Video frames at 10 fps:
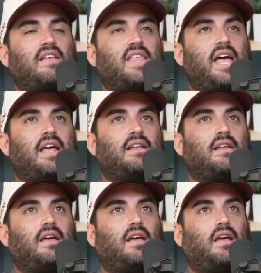And
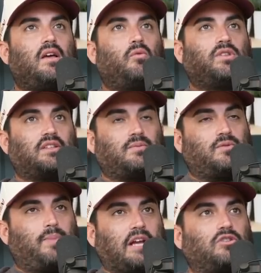then when the
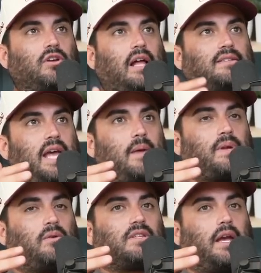special got
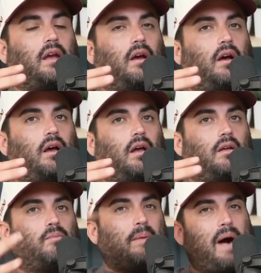taped, I was like,
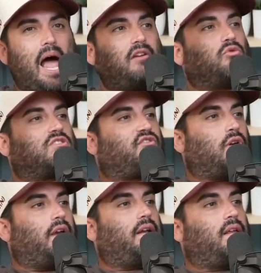my mind was
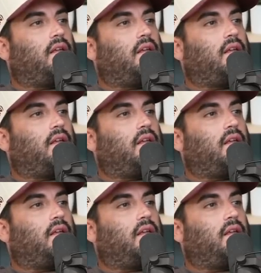freed.